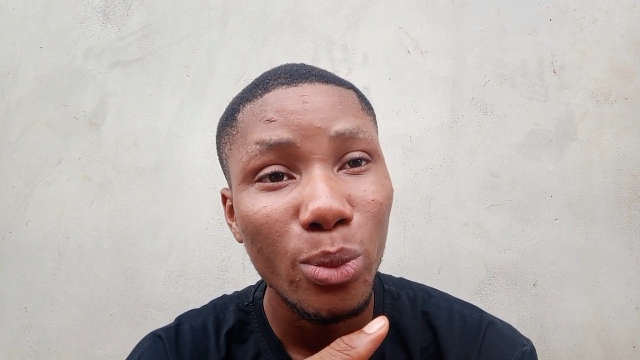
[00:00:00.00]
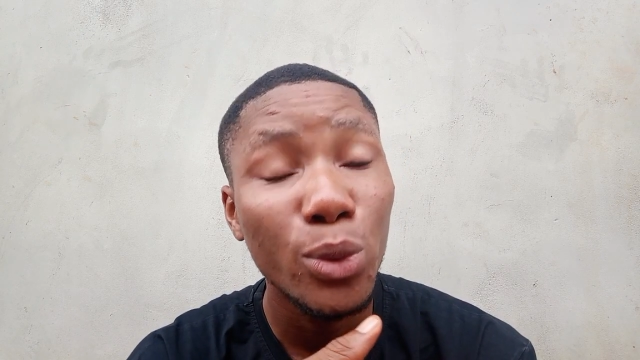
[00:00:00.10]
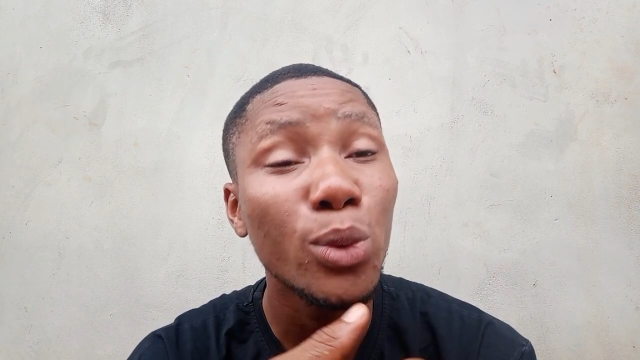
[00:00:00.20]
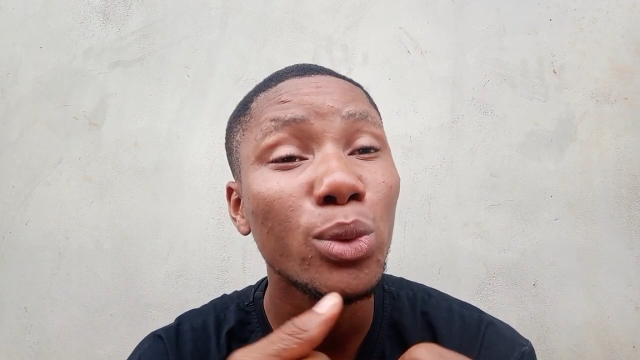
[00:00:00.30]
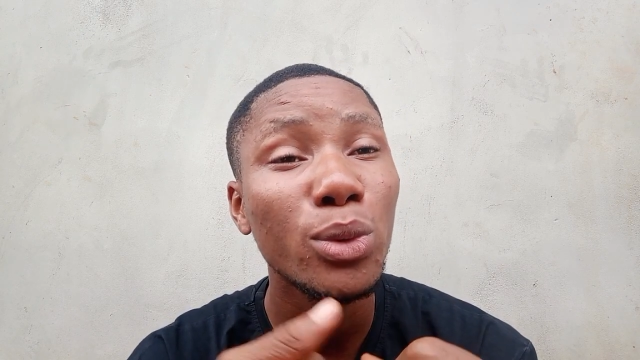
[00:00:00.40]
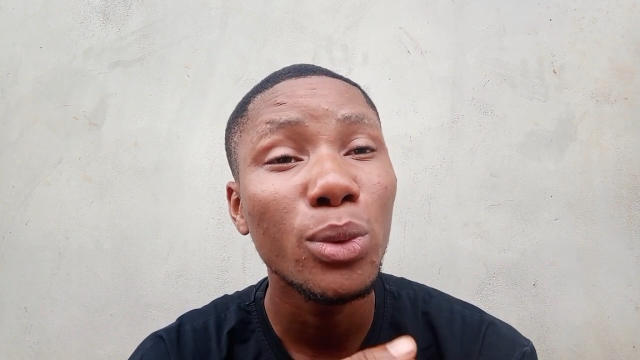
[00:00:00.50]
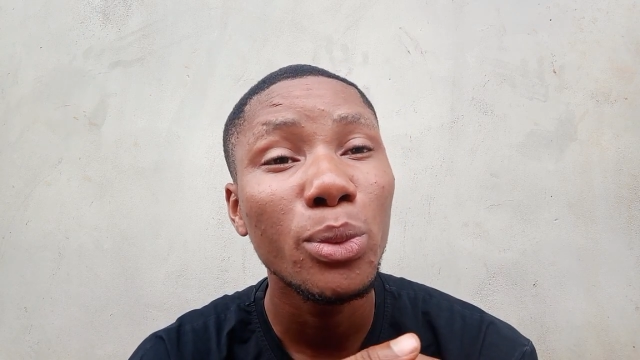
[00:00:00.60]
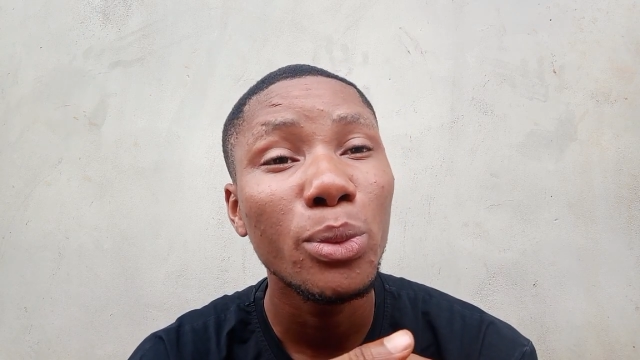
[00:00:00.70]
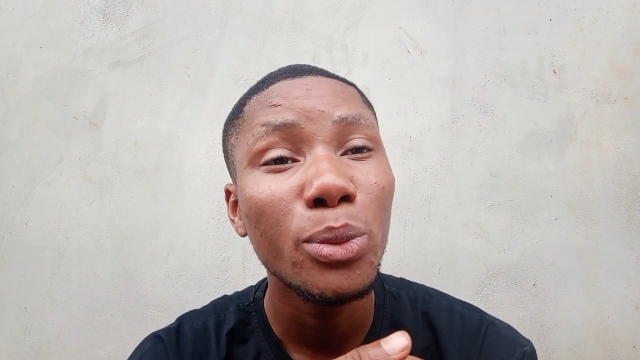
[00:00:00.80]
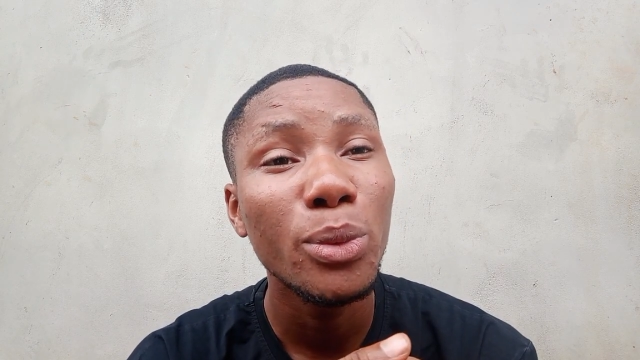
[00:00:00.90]
Do you want to
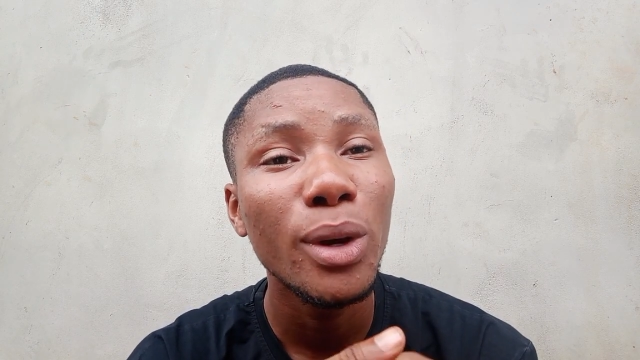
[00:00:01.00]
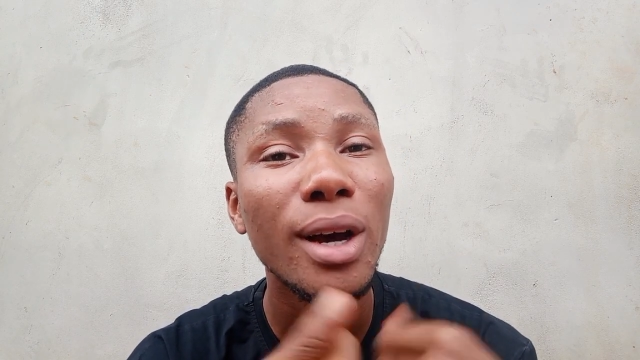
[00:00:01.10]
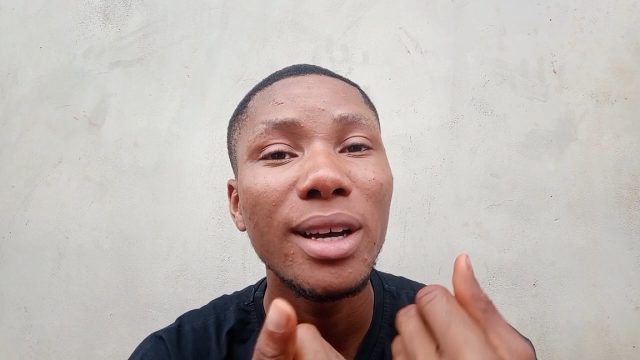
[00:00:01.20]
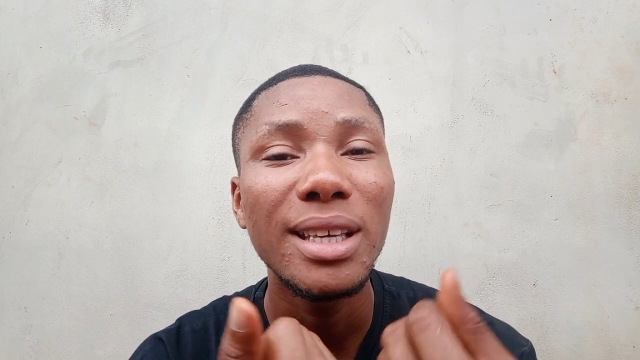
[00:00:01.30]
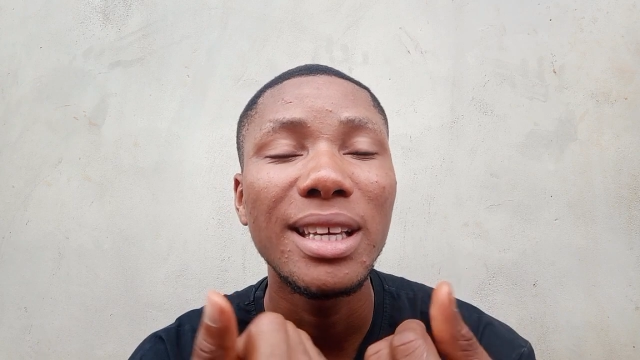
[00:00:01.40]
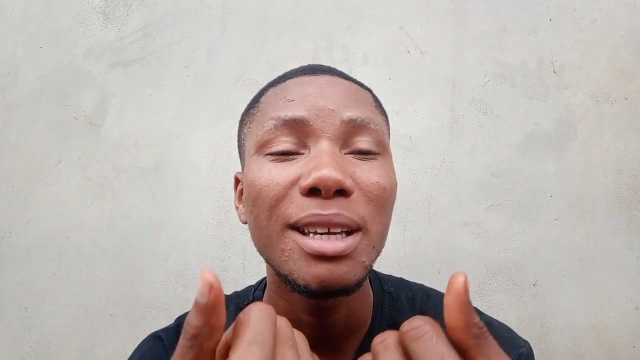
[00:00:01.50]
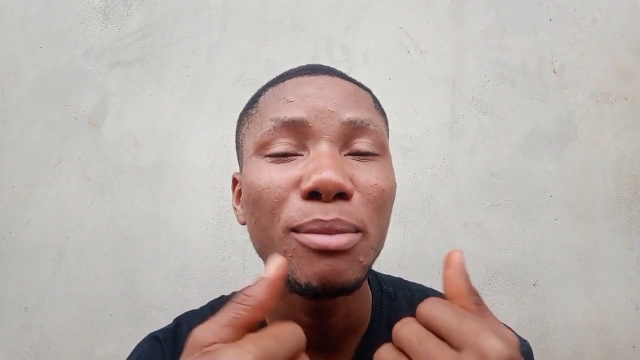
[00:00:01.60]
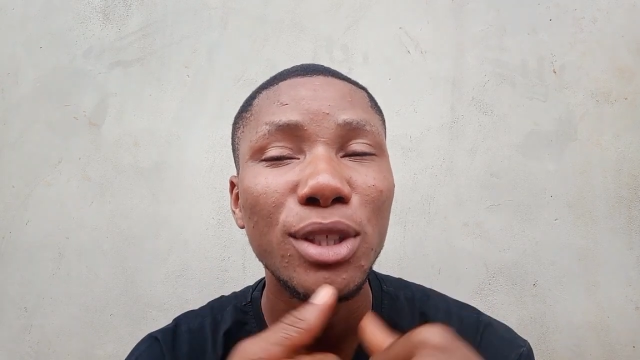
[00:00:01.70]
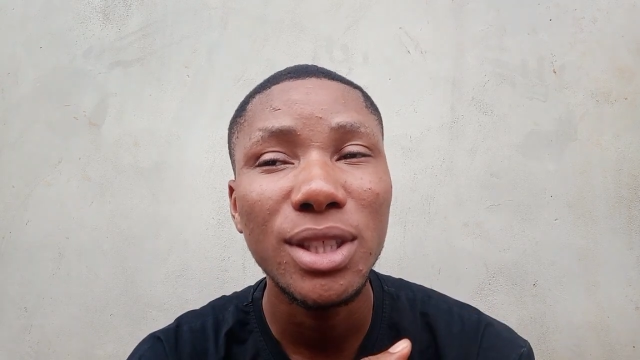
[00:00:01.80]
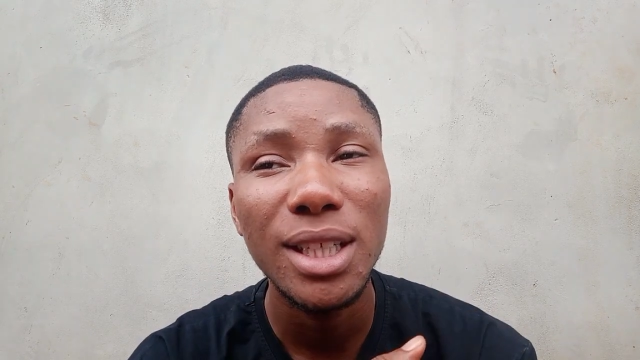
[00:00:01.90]
know? Okay, let
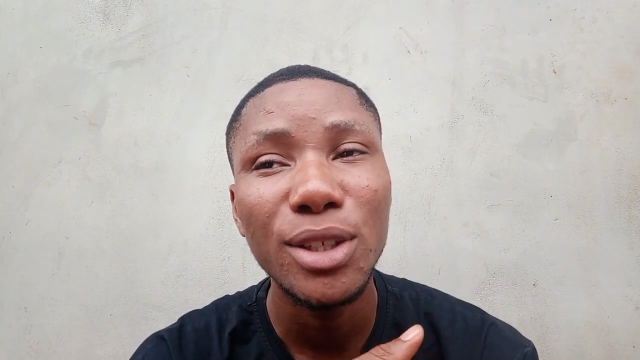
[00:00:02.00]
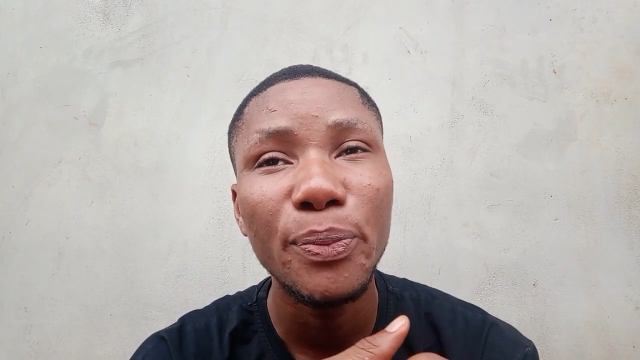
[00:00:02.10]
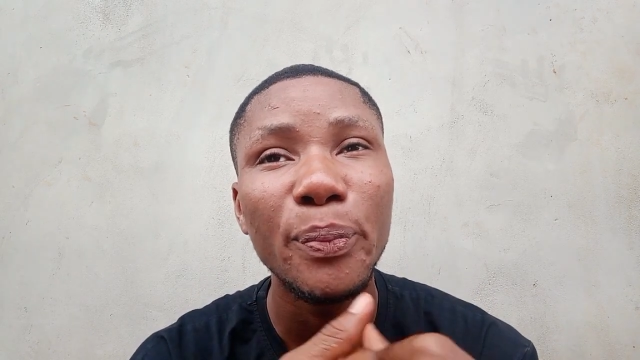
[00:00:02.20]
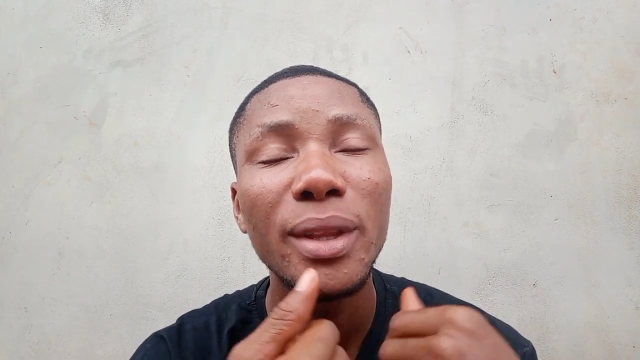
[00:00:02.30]
me just tell you.